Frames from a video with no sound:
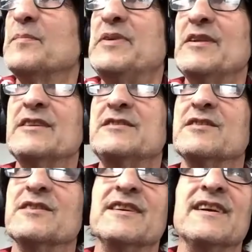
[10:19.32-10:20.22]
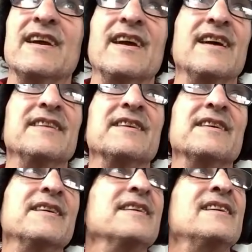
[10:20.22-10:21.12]
Pillager," and
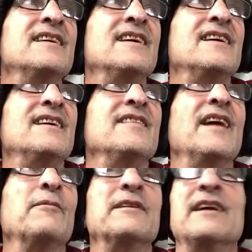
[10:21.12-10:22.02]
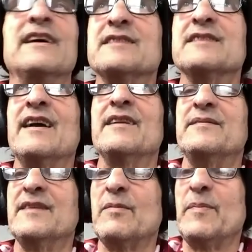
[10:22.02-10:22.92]
that one had
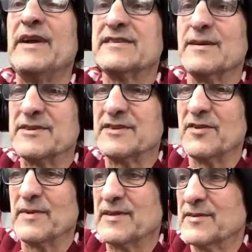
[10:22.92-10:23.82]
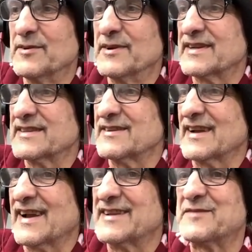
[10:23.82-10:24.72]
double bass almost all the way through it, because I was
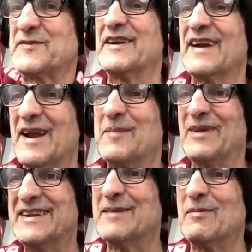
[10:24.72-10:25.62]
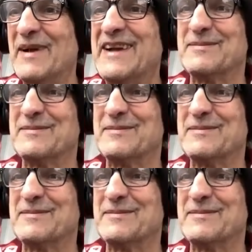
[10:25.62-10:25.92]
like, I just figured out how to play double bass.